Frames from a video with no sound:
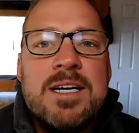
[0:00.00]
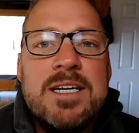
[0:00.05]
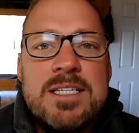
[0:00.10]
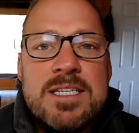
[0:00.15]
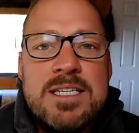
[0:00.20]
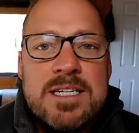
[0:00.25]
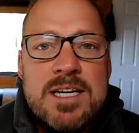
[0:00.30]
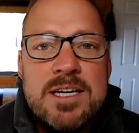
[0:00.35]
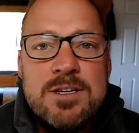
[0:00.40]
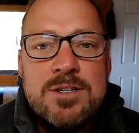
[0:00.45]

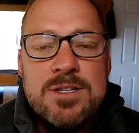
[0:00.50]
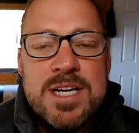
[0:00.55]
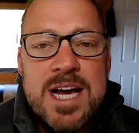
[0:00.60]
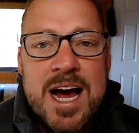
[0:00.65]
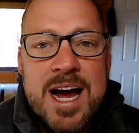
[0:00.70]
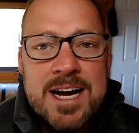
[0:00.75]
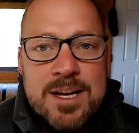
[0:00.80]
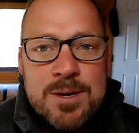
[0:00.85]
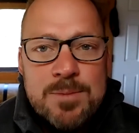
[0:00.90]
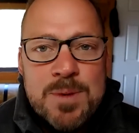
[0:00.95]
sales
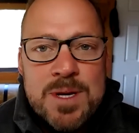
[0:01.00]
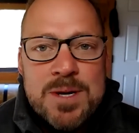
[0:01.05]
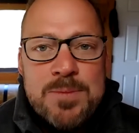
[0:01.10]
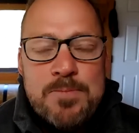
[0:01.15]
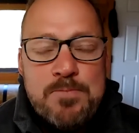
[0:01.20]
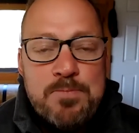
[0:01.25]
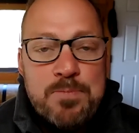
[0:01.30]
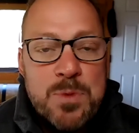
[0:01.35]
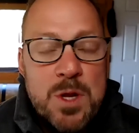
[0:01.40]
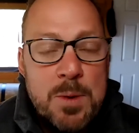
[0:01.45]

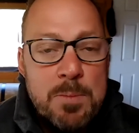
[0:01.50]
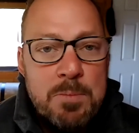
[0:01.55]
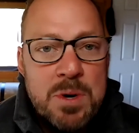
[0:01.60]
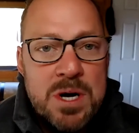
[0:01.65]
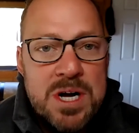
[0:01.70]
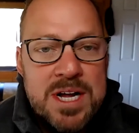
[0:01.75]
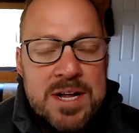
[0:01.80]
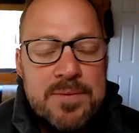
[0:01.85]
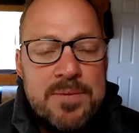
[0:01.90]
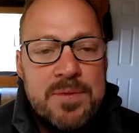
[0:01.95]
acumen,
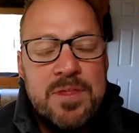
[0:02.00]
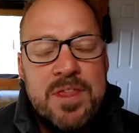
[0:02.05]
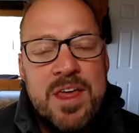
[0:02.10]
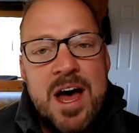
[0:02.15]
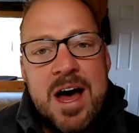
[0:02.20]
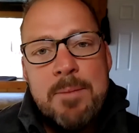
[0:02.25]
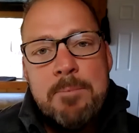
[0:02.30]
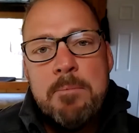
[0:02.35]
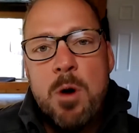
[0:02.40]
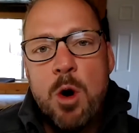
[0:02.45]
but
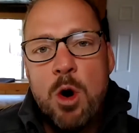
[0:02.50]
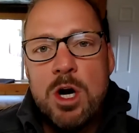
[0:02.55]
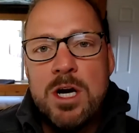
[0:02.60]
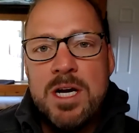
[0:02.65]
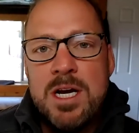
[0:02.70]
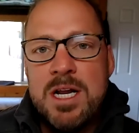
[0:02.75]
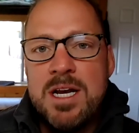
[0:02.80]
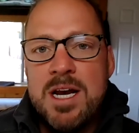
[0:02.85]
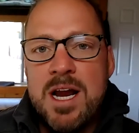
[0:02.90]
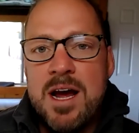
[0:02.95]
that
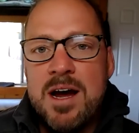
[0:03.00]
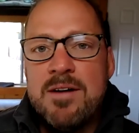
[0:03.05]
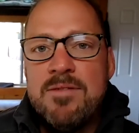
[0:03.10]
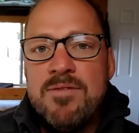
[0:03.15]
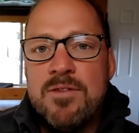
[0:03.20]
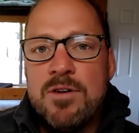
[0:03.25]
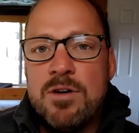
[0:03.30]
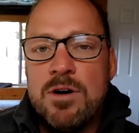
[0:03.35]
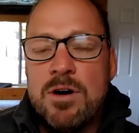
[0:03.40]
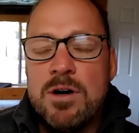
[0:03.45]
marketing
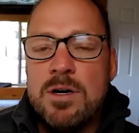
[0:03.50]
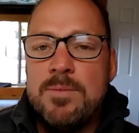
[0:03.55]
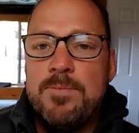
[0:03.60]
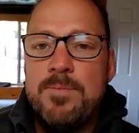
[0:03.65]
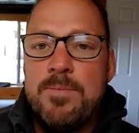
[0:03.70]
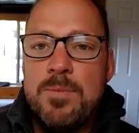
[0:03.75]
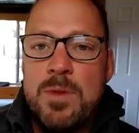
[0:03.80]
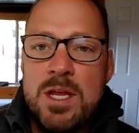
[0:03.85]
effort